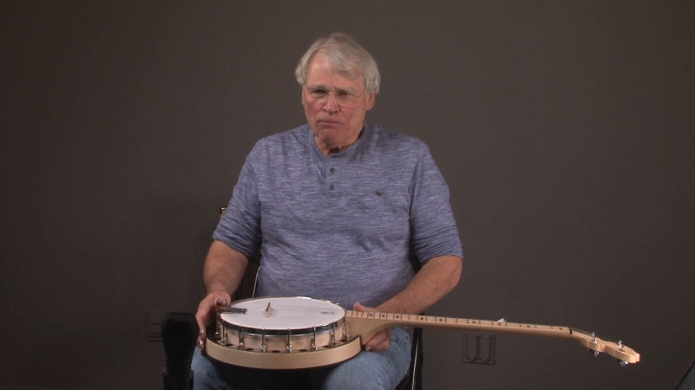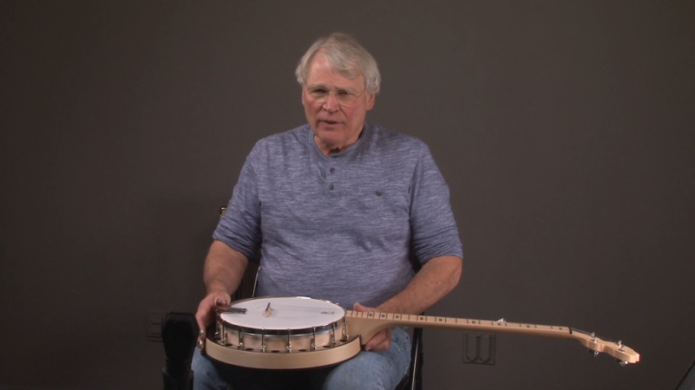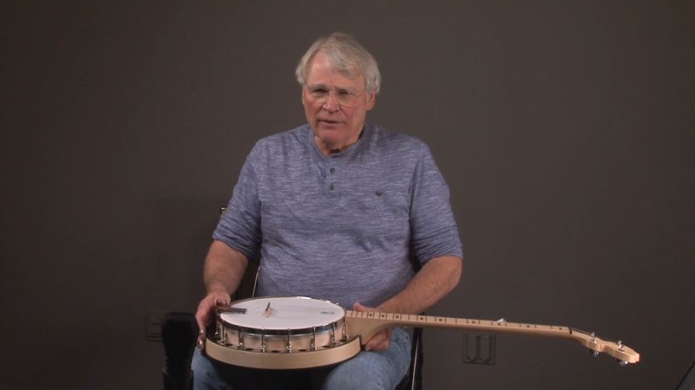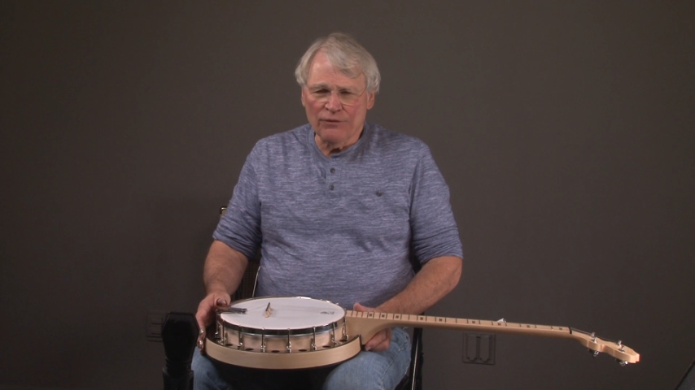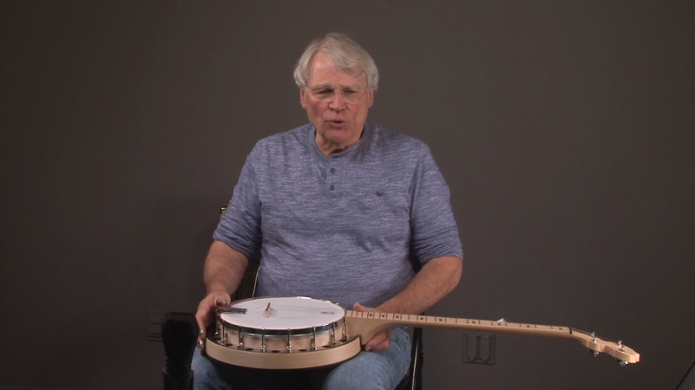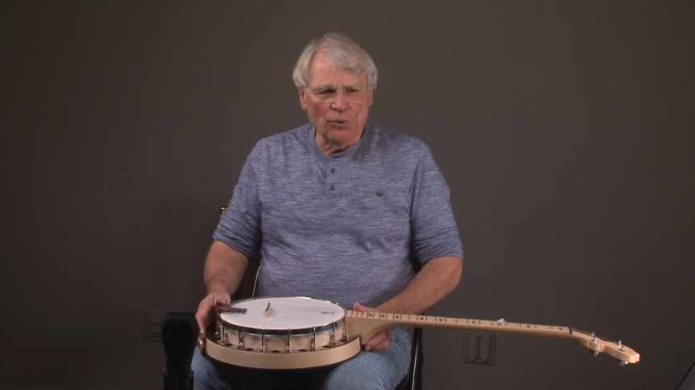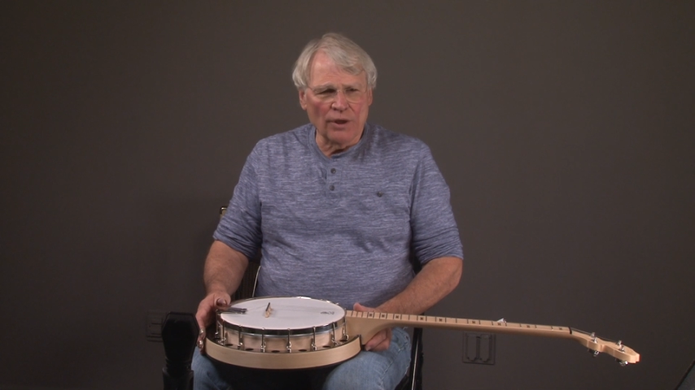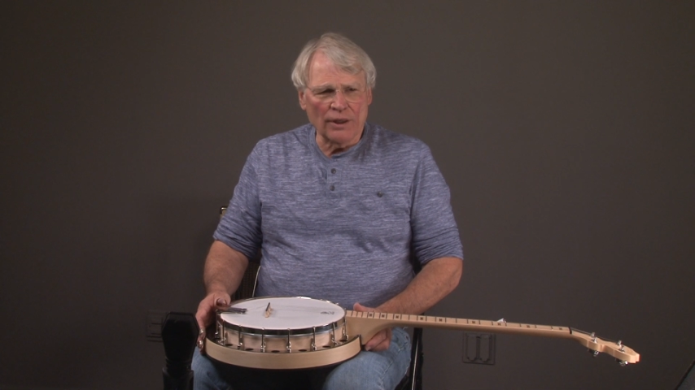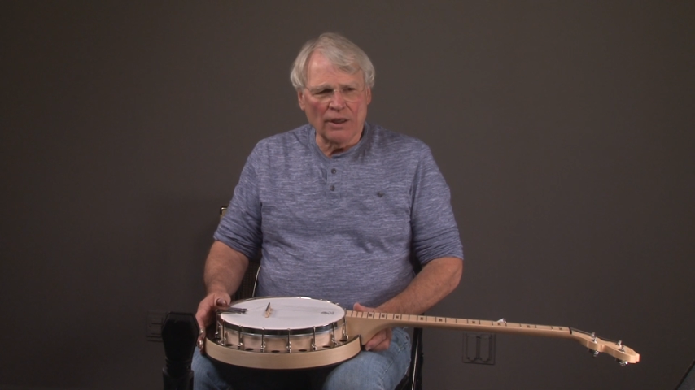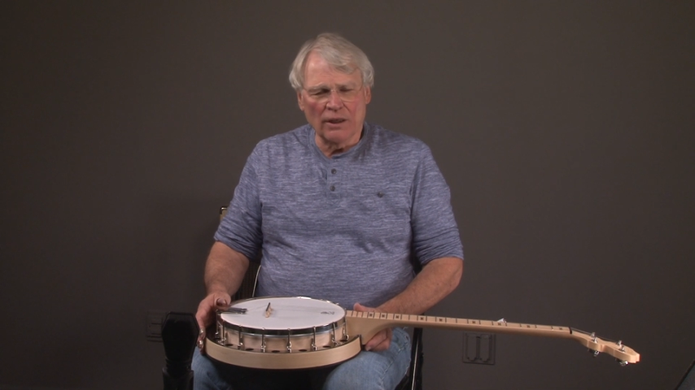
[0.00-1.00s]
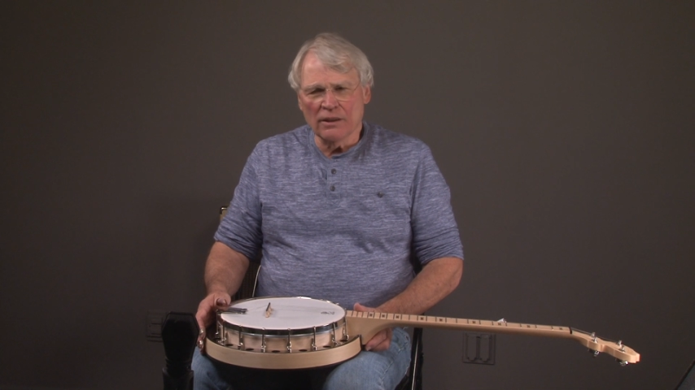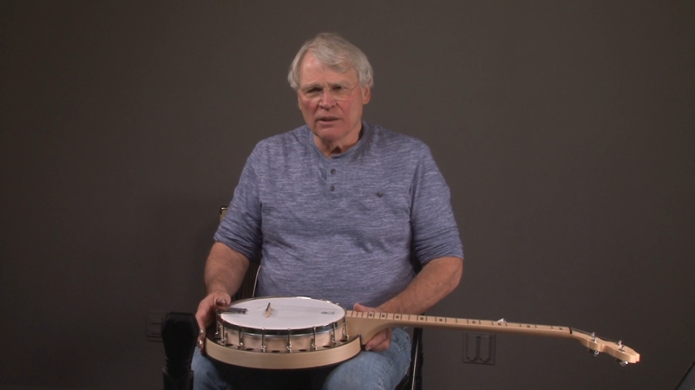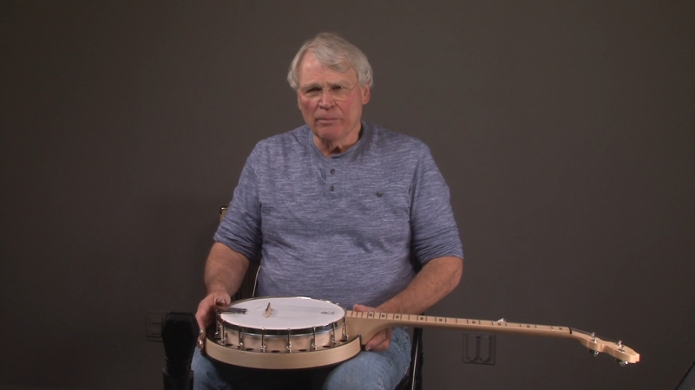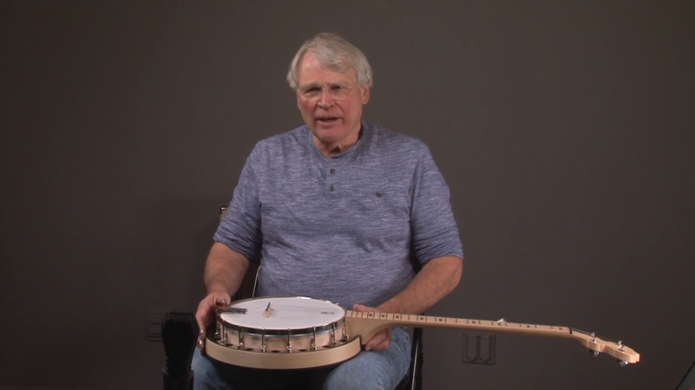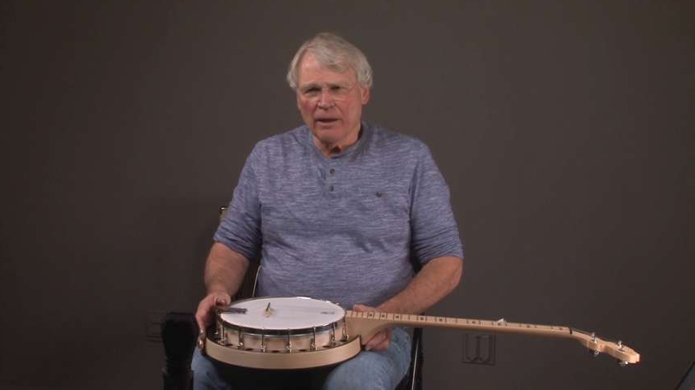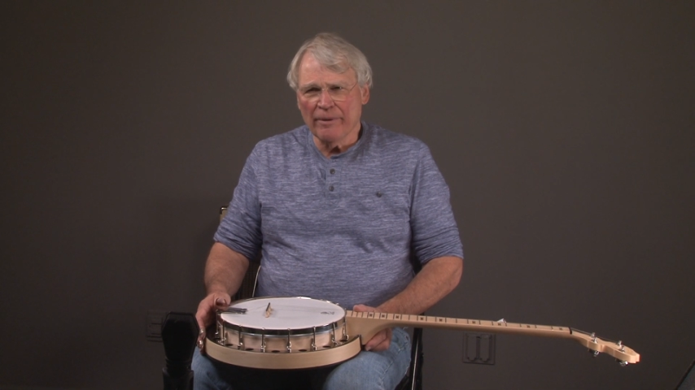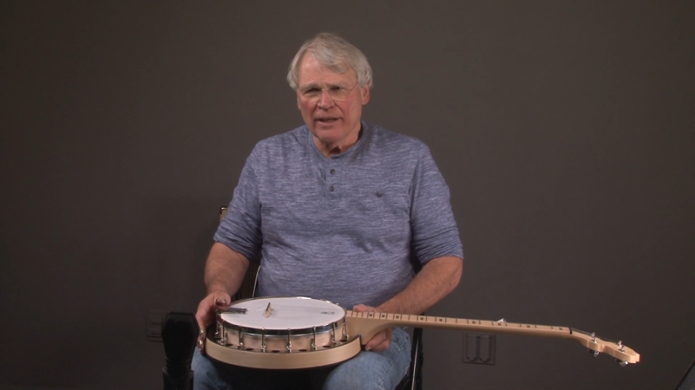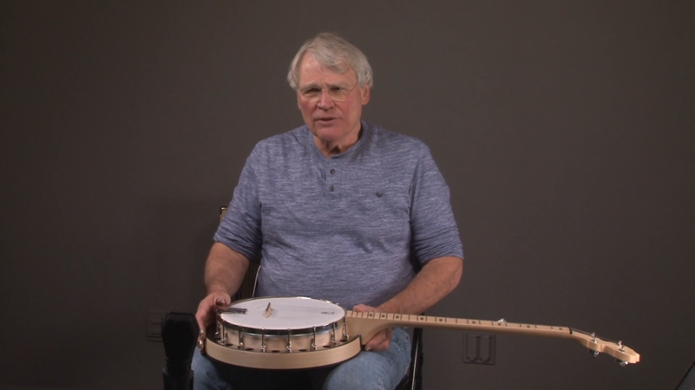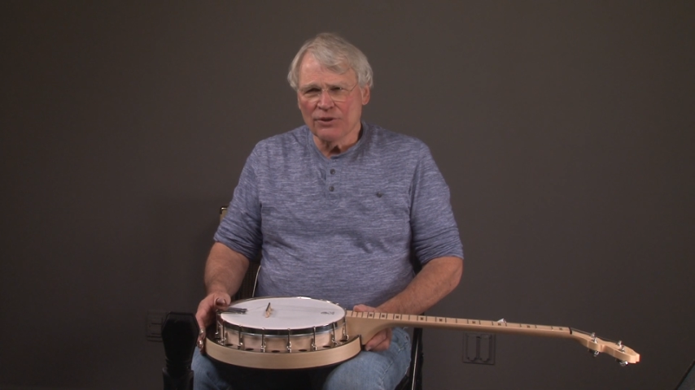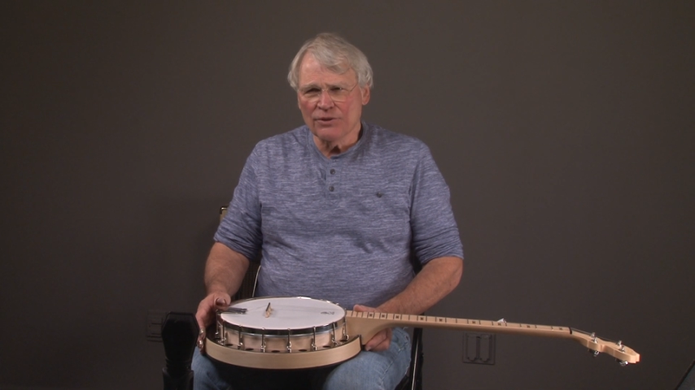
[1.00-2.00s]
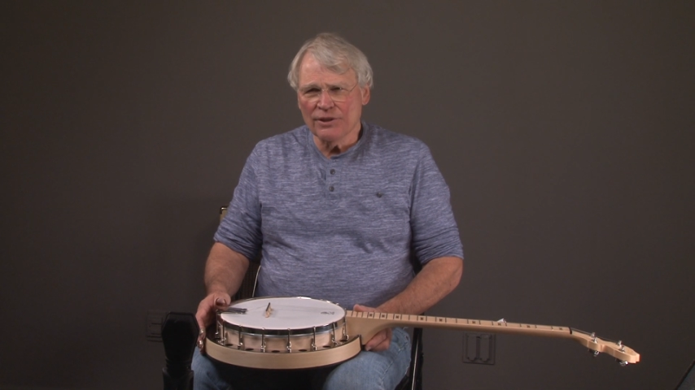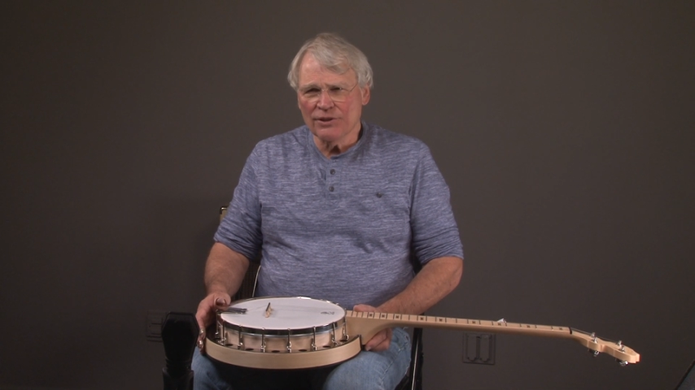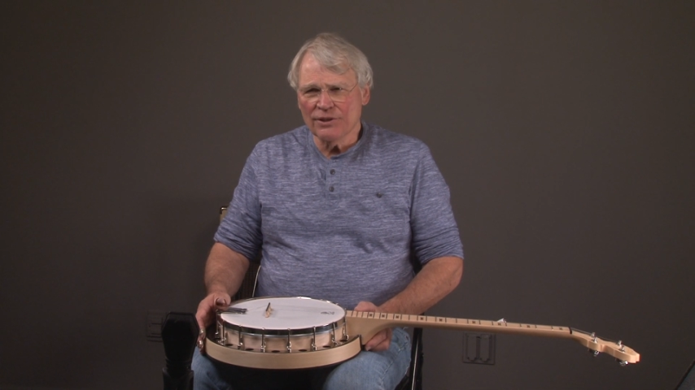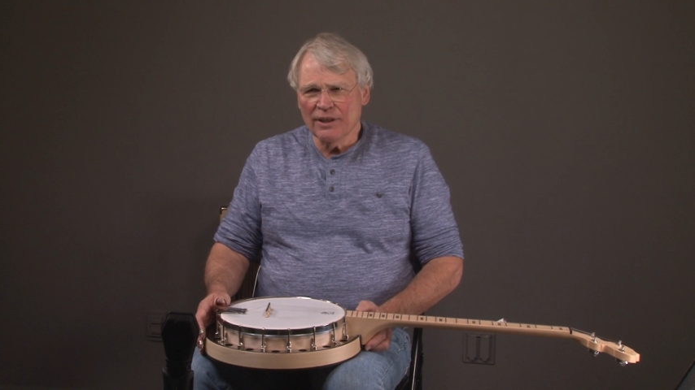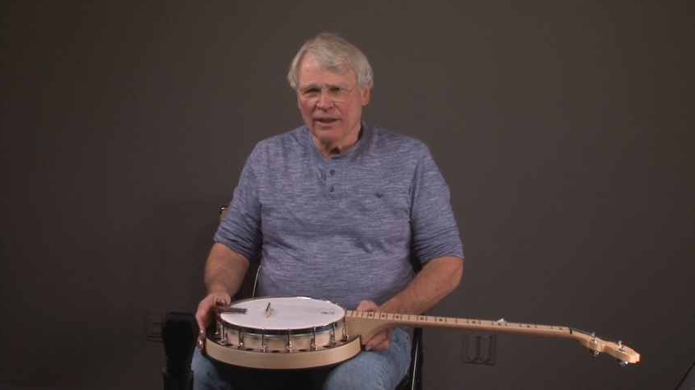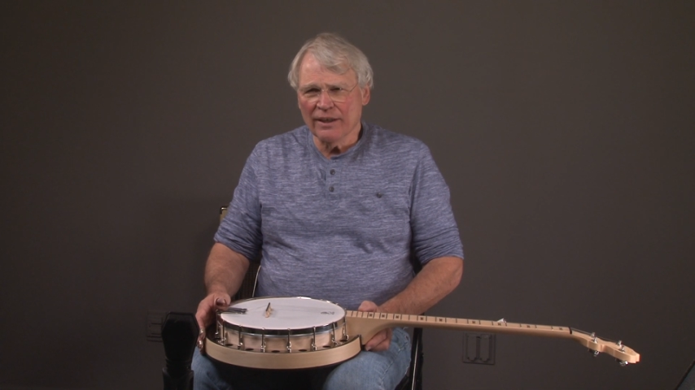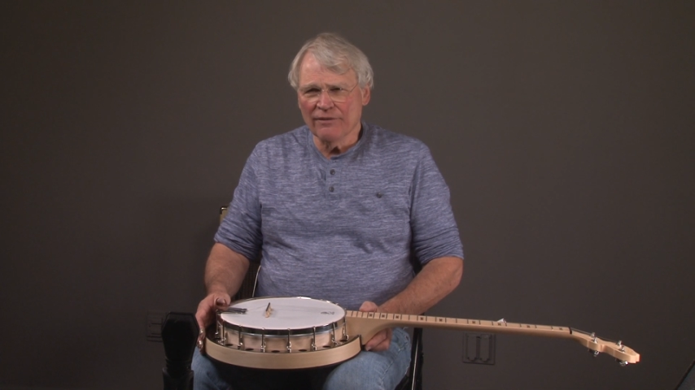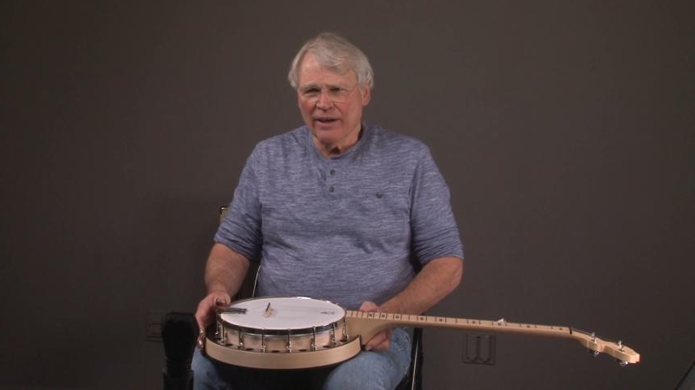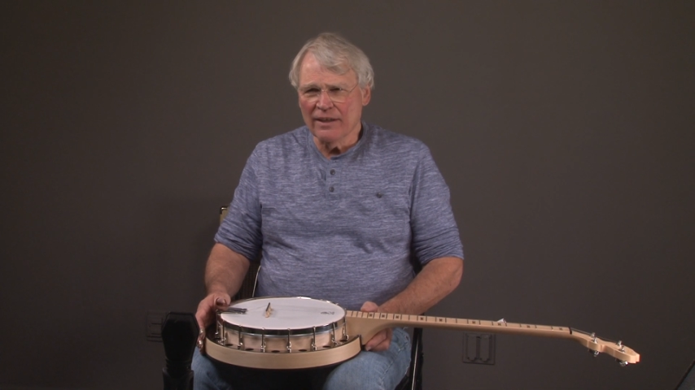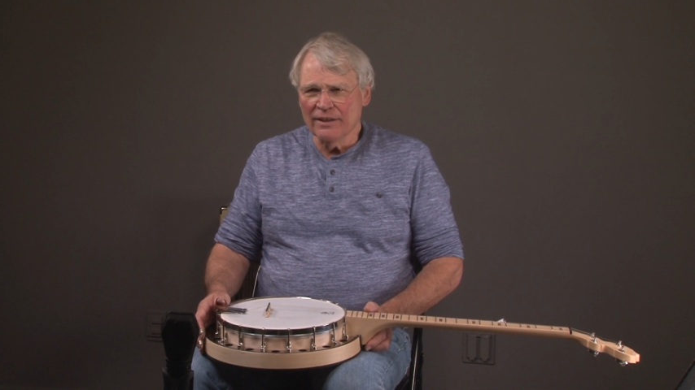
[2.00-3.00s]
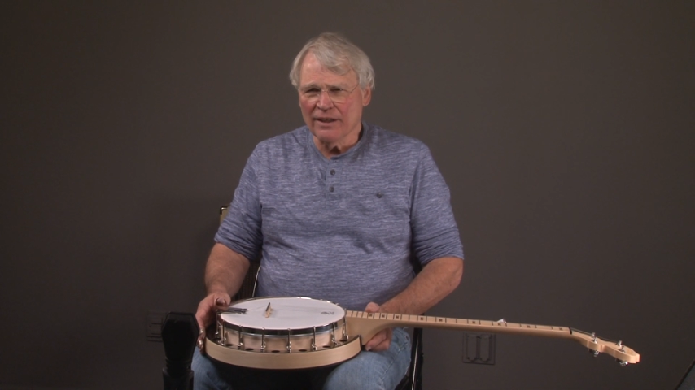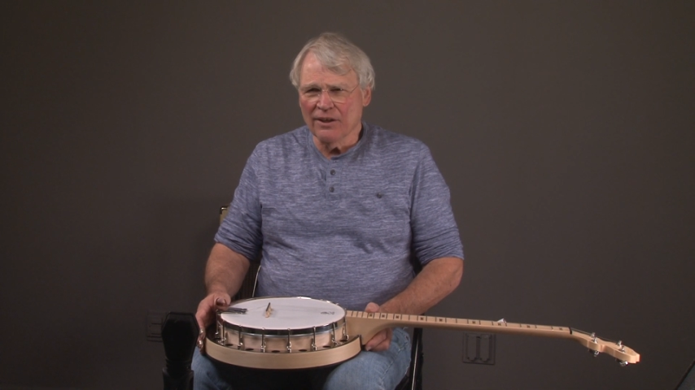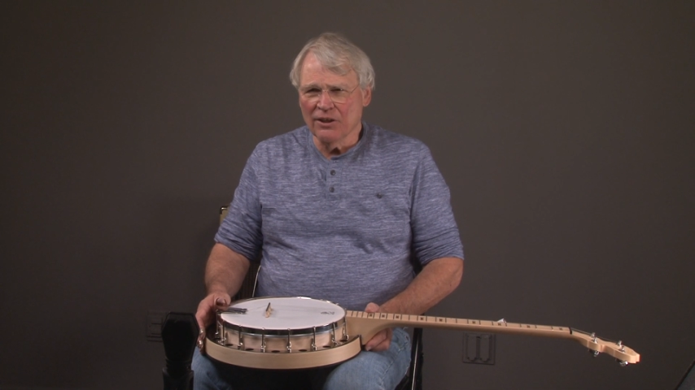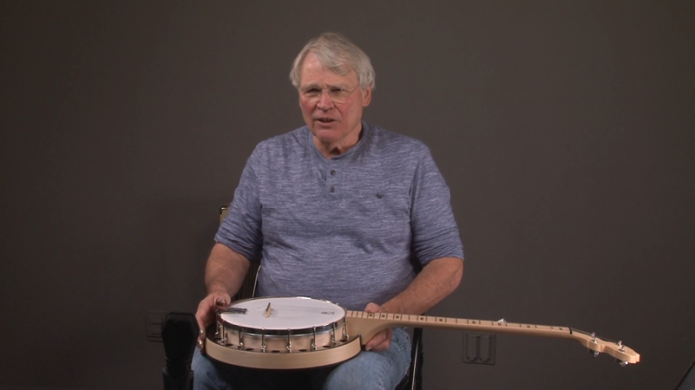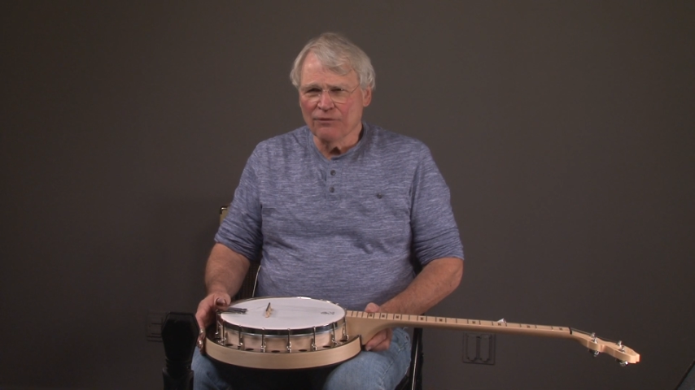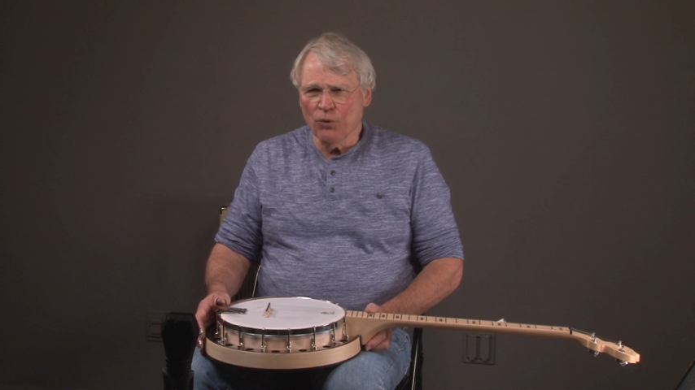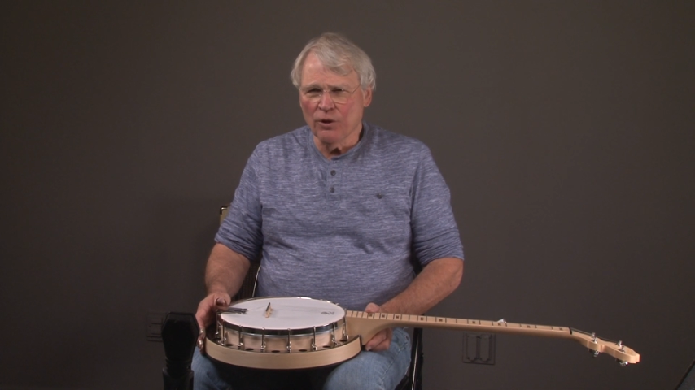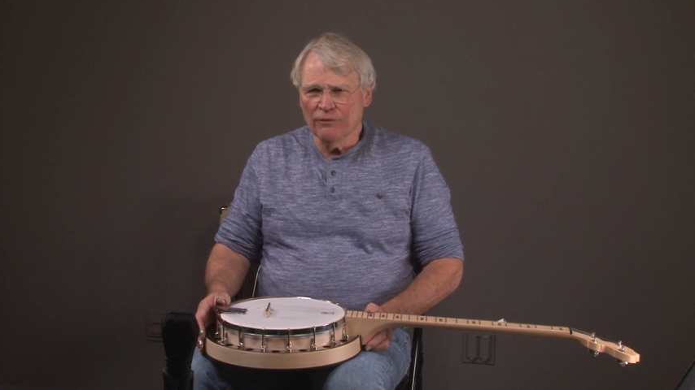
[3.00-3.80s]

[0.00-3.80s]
If you want to call about a banjo, just give Andy a call at